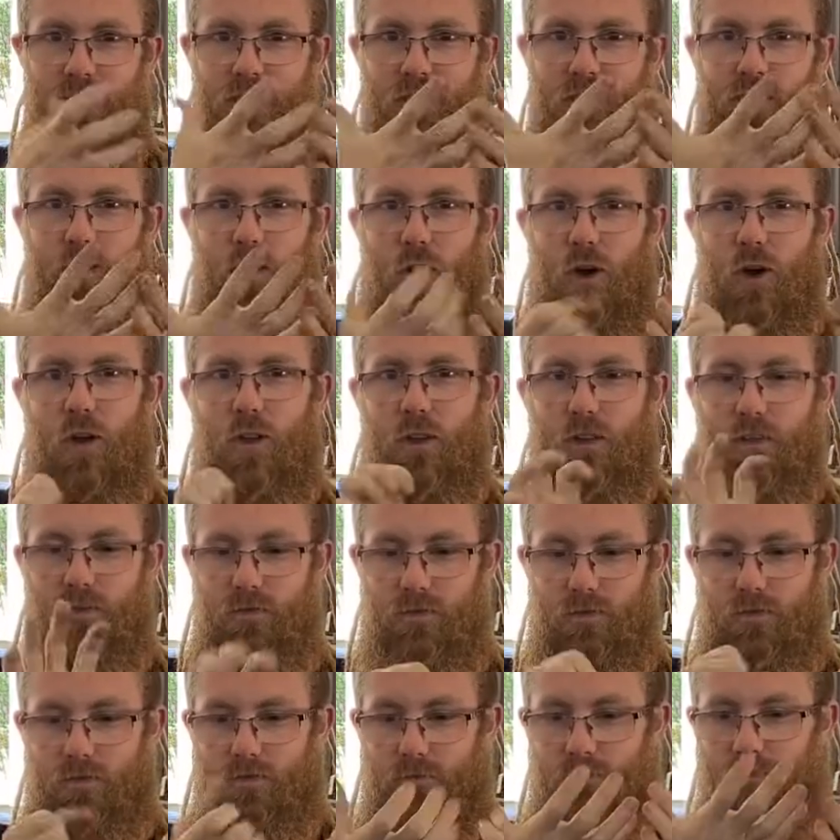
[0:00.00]

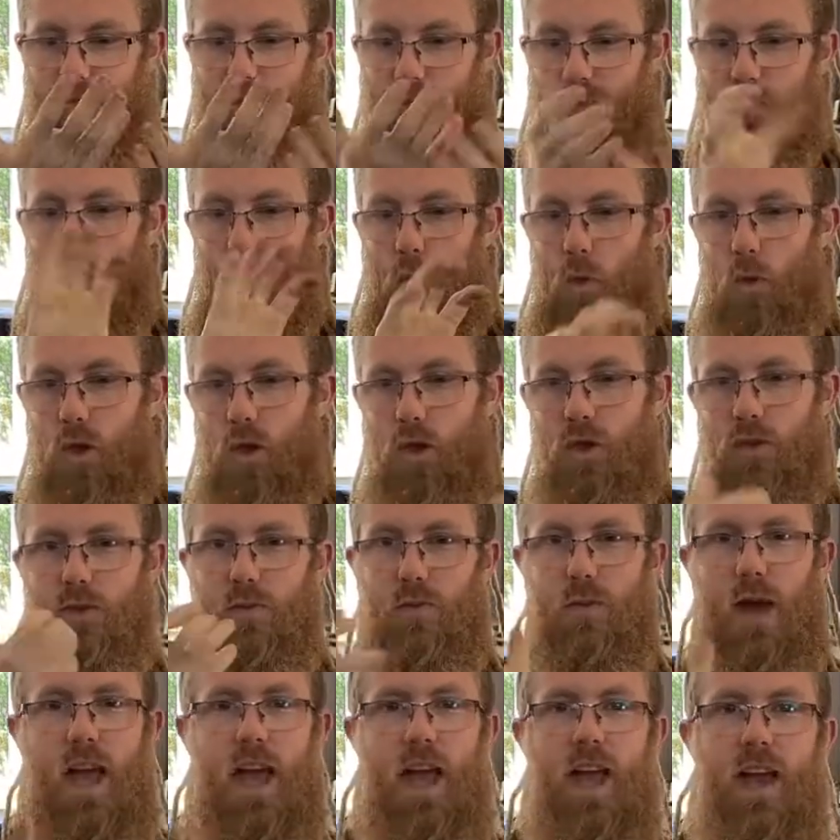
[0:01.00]
Got full use of
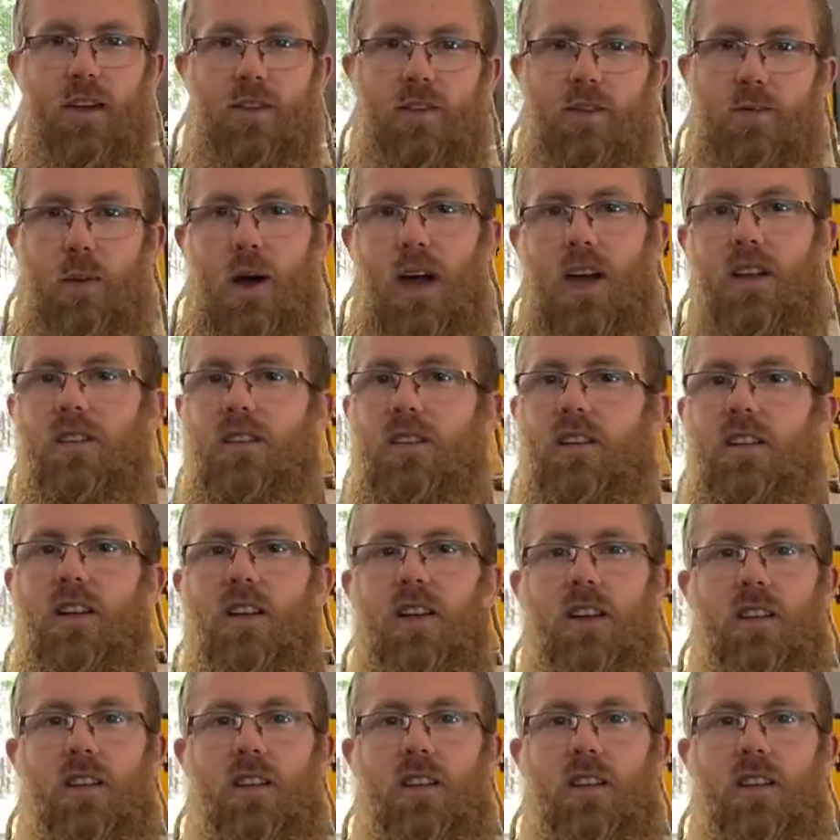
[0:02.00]
my hands basically.